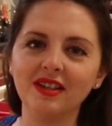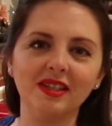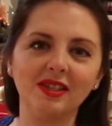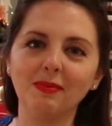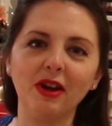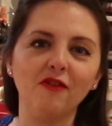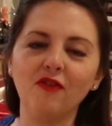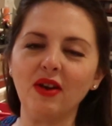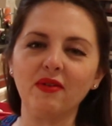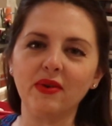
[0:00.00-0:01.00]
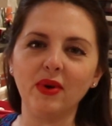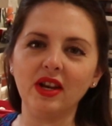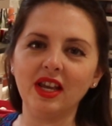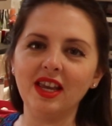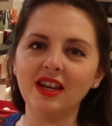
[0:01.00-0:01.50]
It's my favorite way
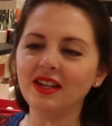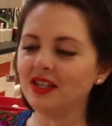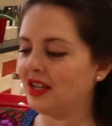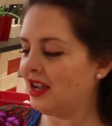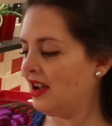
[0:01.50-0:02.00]
to eat it.